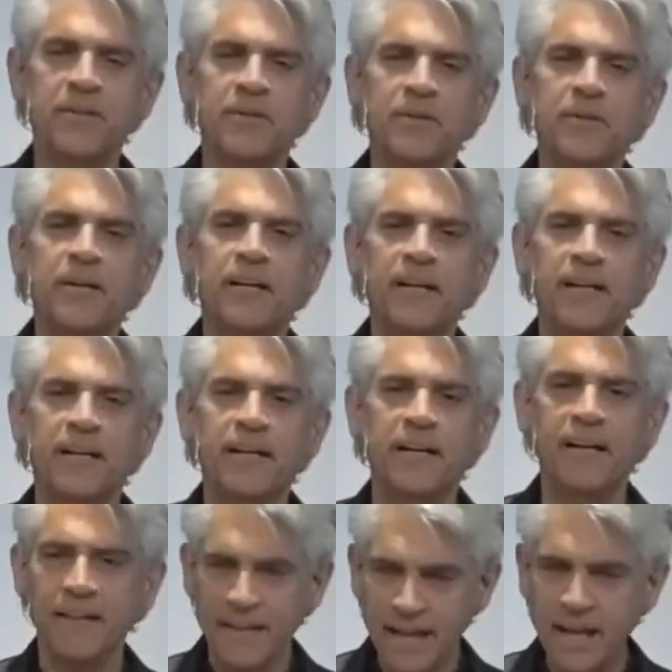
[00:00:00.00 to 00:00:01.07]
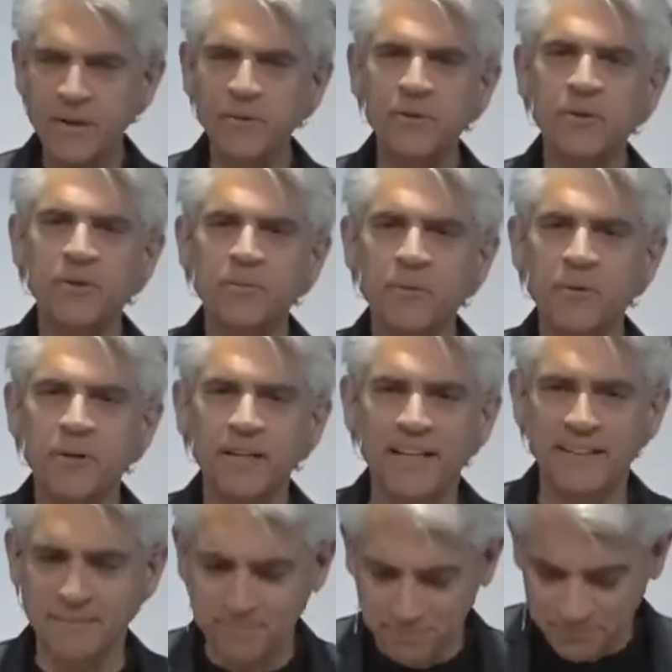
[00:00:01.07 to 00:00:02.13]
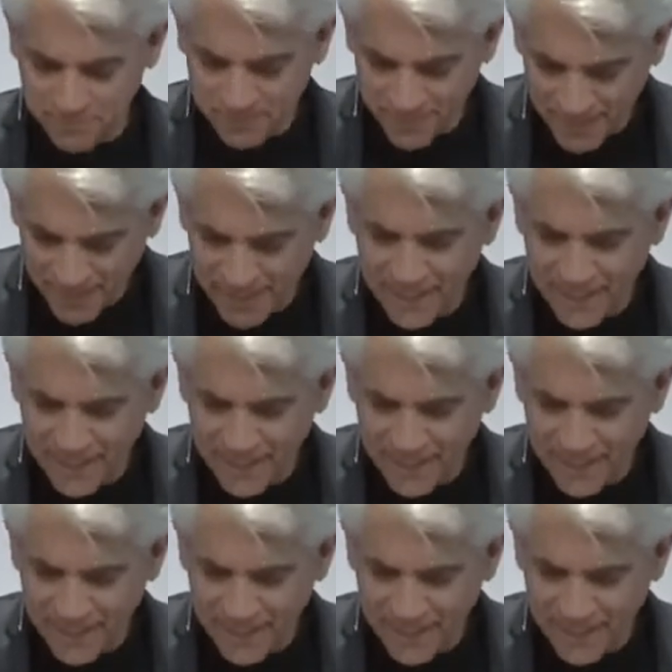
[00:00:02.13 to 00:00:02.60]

Thank you. And now, good morning.